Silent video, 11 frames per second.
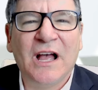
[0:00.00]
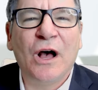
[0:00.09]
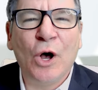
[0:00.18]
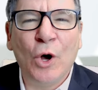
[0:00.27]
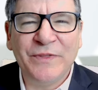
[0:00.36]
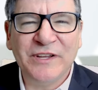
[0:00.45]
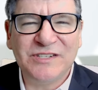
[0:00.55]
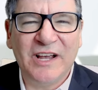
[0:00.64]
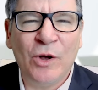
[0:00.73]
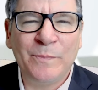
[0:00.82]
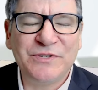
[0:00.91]
Hope this
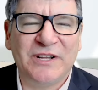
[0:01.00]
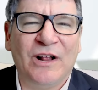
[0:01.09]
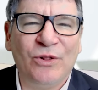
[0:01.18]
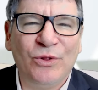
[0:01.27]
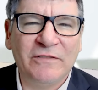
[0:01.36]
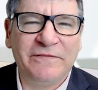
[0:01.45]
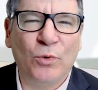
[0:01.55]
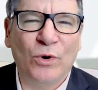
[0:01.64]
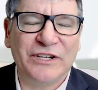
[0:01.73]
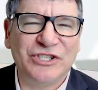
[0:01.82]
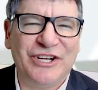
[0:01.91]
helps, and I look
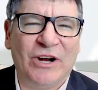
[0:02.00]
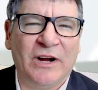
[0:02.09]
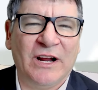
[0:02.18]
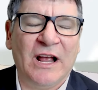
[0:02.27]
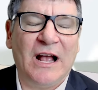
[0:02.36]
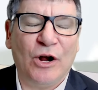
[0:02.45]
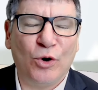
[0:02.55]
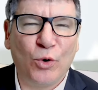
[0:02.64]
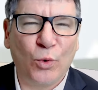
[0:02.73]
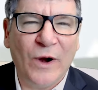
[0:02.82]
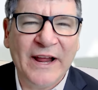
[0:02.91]
forward to sharing
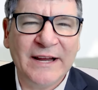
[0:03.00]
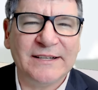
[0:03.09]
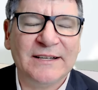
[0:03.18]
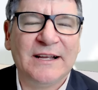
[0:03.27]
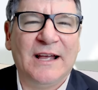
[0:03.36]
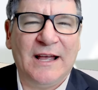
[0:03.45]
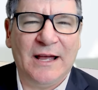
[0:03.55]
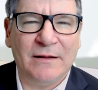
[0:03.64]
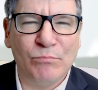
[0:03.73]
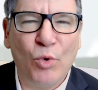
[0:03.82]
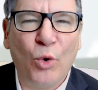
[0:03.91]
great
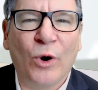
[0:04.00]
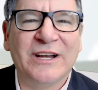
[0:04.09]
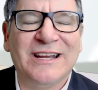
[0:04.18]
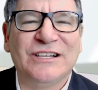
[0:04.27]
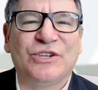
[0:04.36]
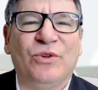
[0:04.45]
and more additional